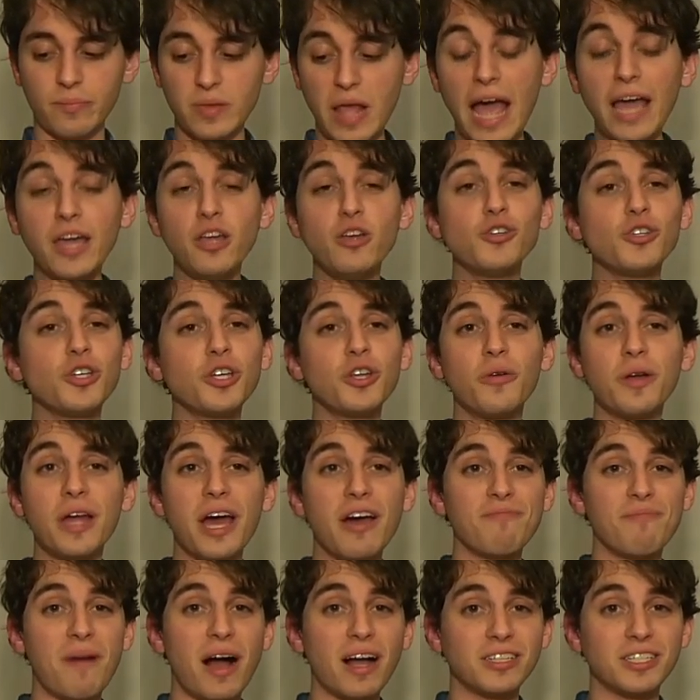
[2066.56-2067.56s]
I usually don't
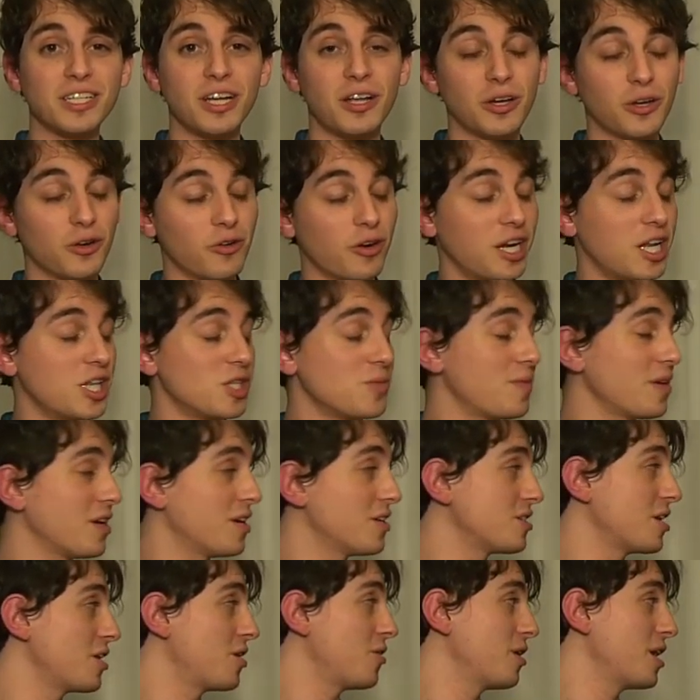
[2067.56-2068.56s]
have mocktail ingredients
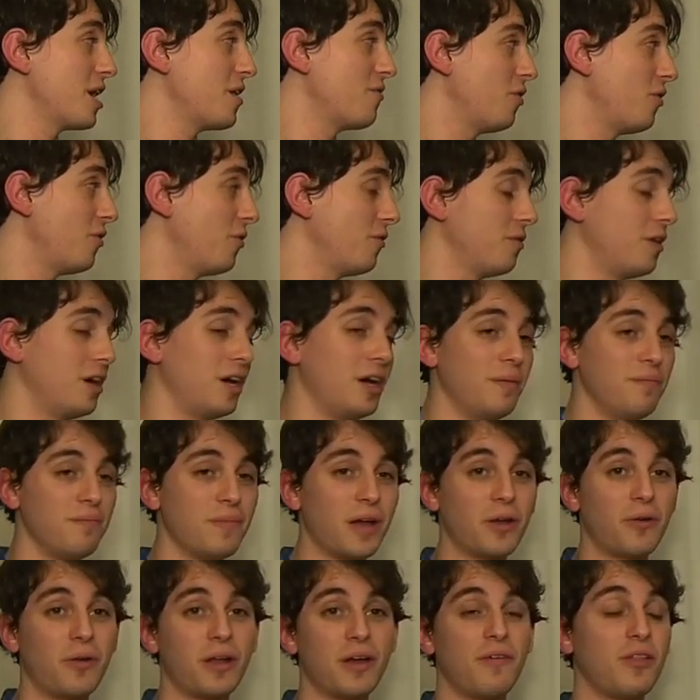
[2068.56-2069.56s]
because I don't have all um,
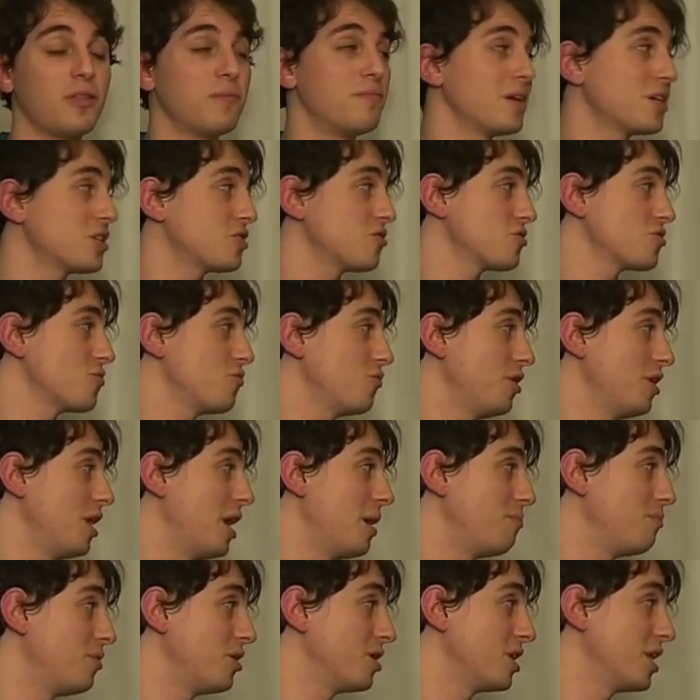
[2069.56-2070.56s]
I don't have all the mixers and
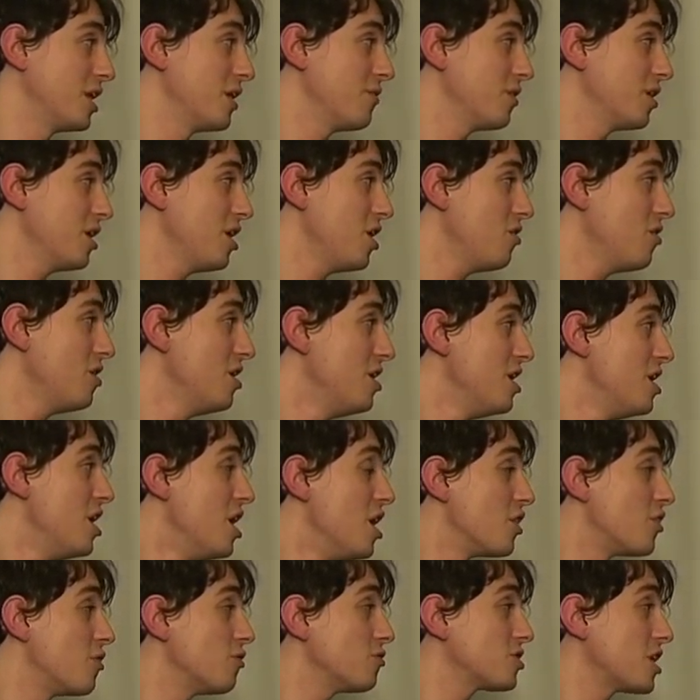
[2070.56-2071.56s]
whatnot, but you never know.
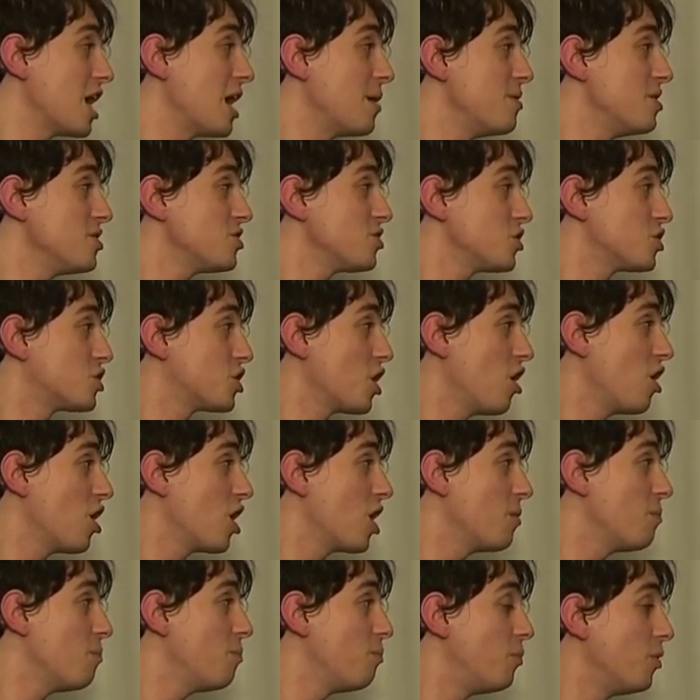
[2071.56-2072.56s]
Third time is the
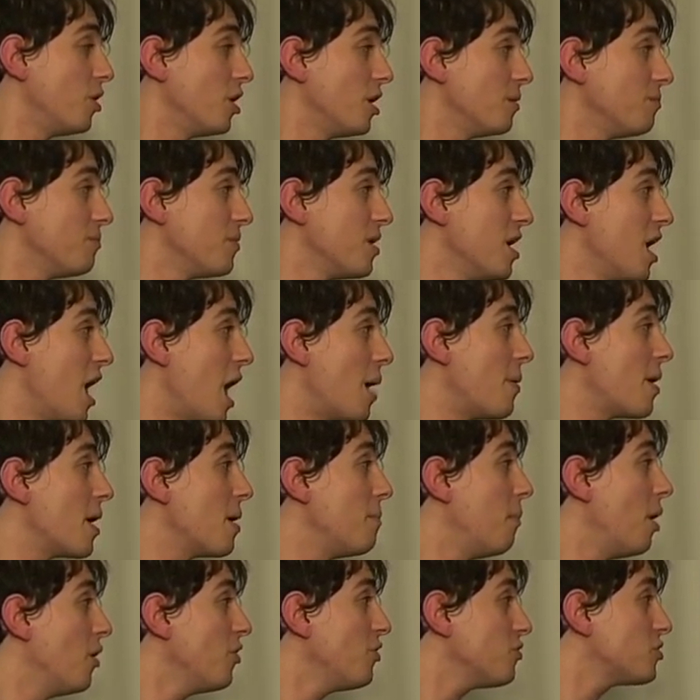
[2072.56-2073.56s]
charm, but about a
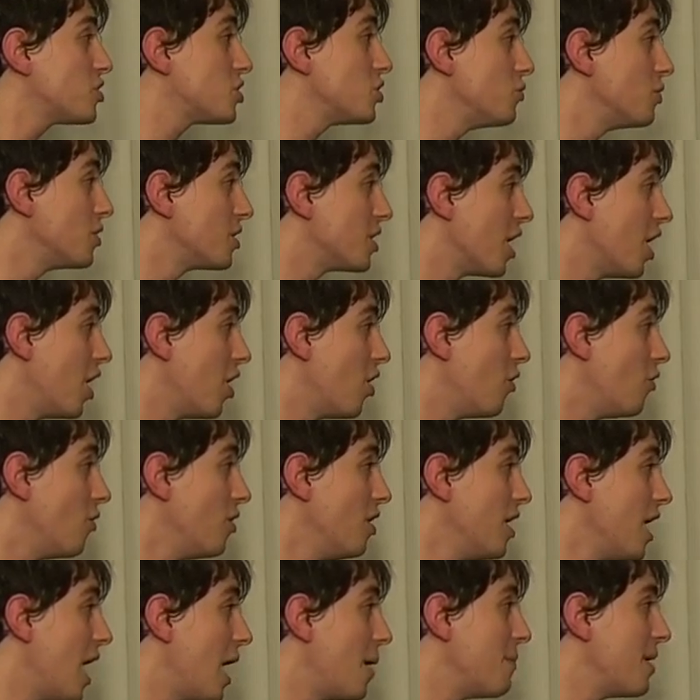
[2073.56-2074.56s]
month or two ago,
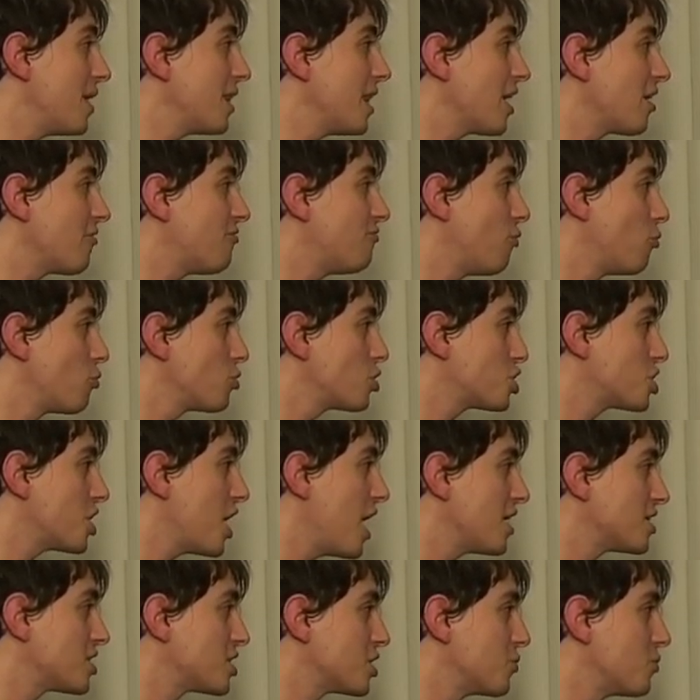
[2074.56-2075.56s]
I made like four
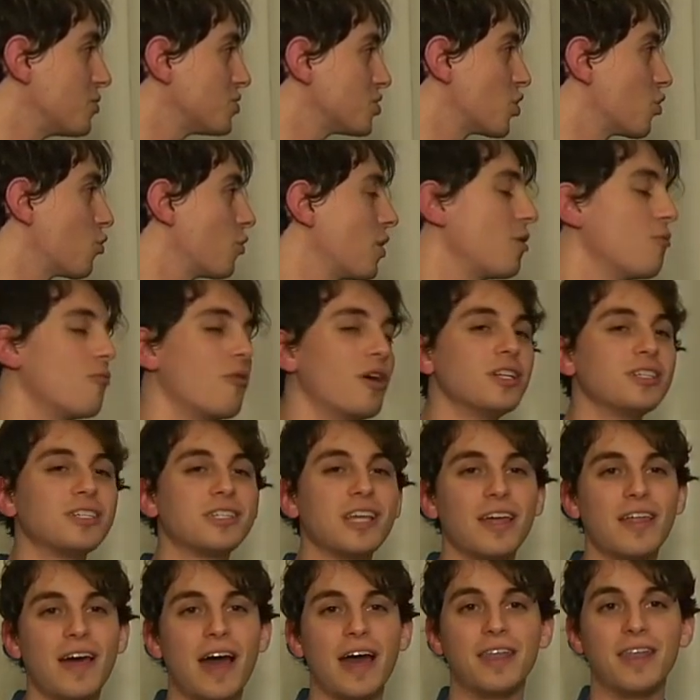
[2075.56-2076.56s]
shots and it was a great
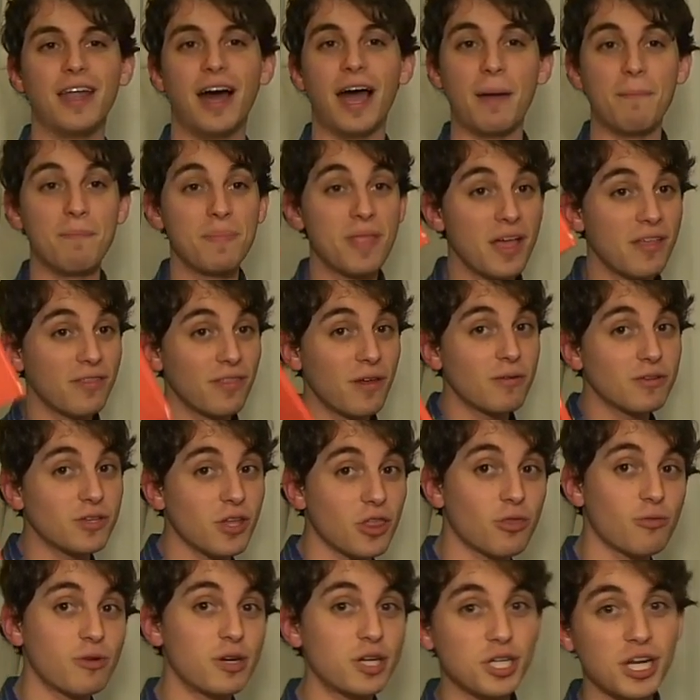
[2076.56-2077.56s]
Wednesday that night. It was a
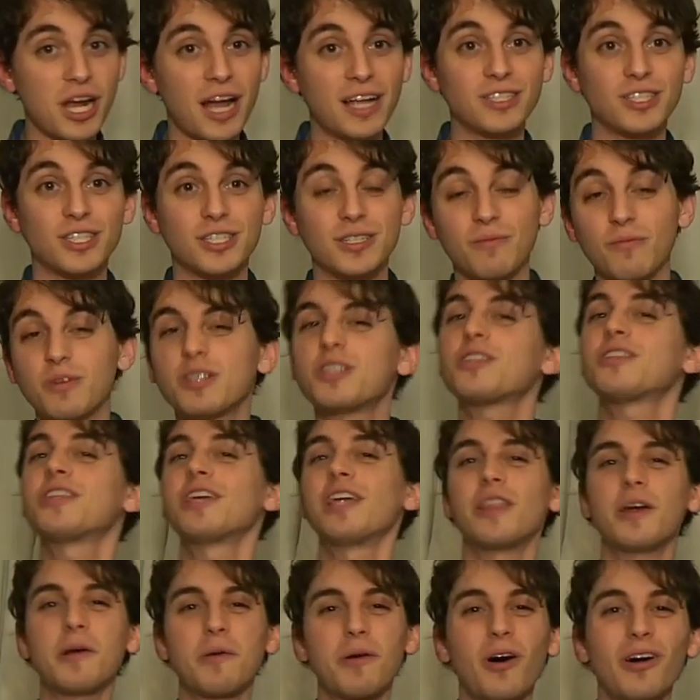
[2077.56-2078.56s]
three shots. We, they,
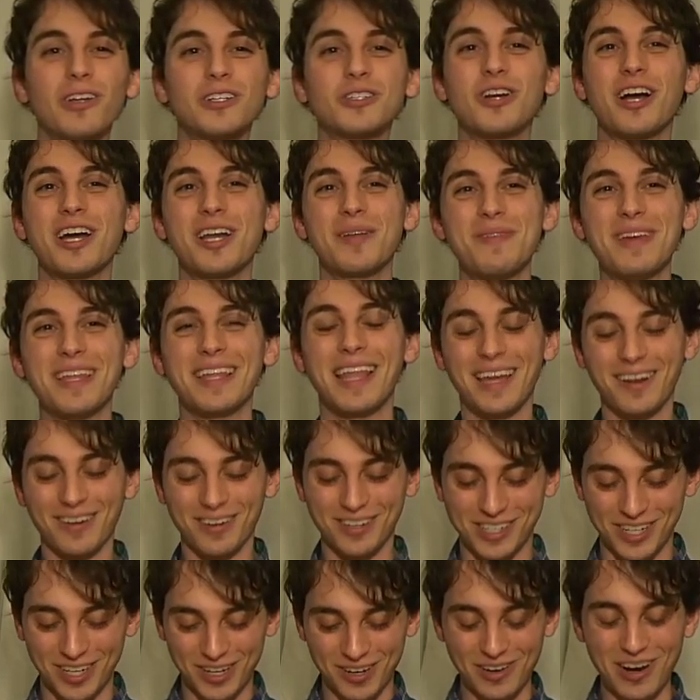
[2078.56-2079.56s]
they were all trying to be
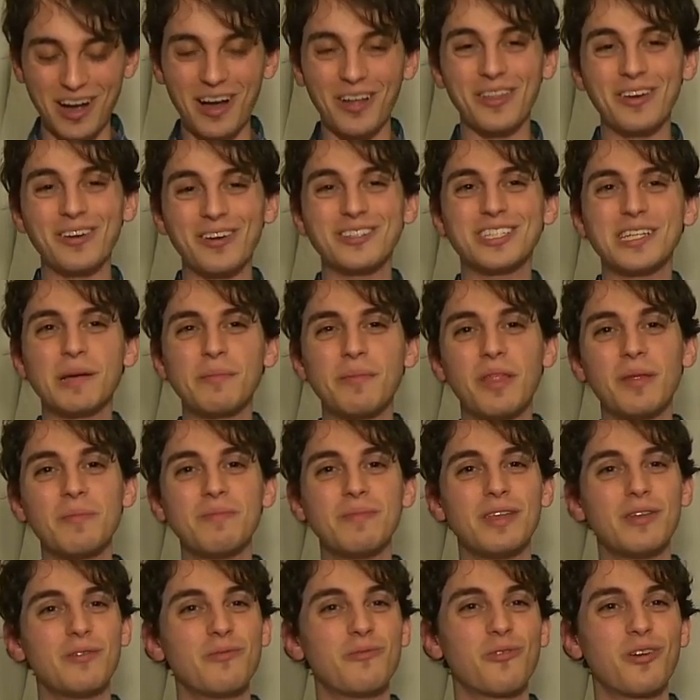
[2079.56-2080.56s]
layered too, although some of them
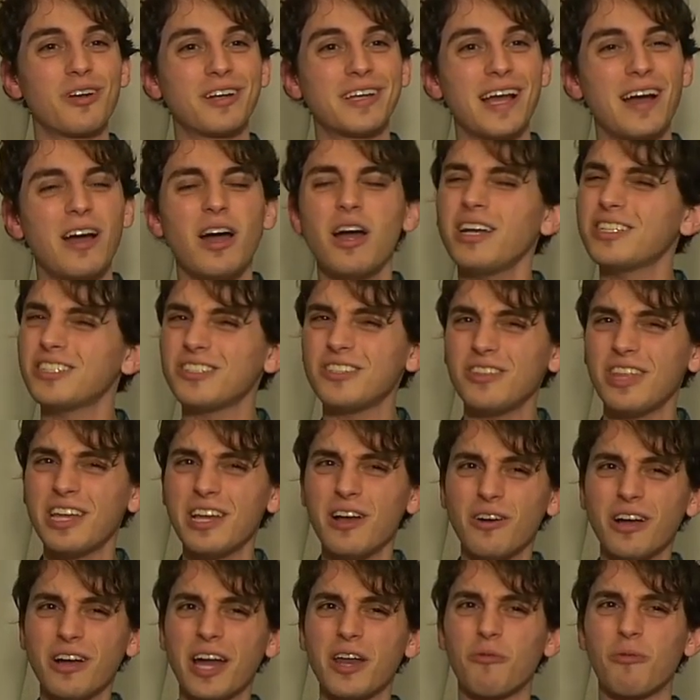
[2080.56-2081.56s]
didn't work out. Actually, they
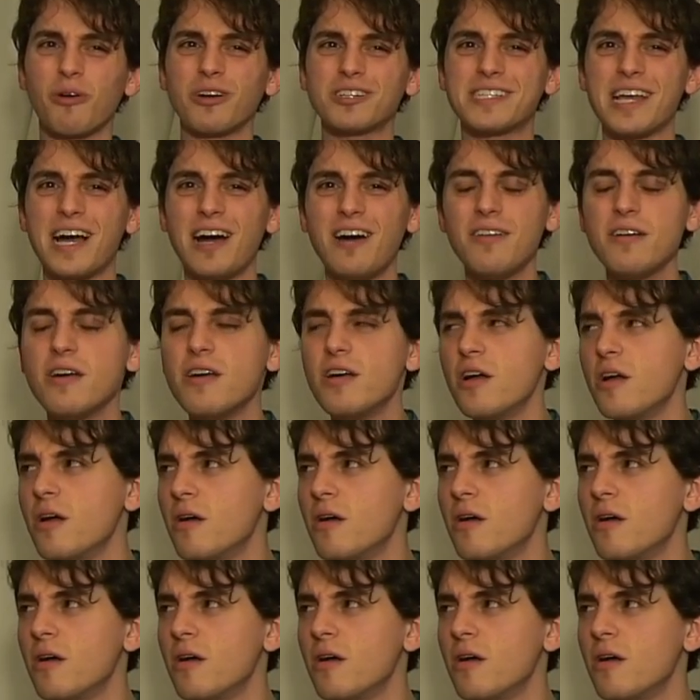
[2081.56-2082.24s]
all kind of worked out.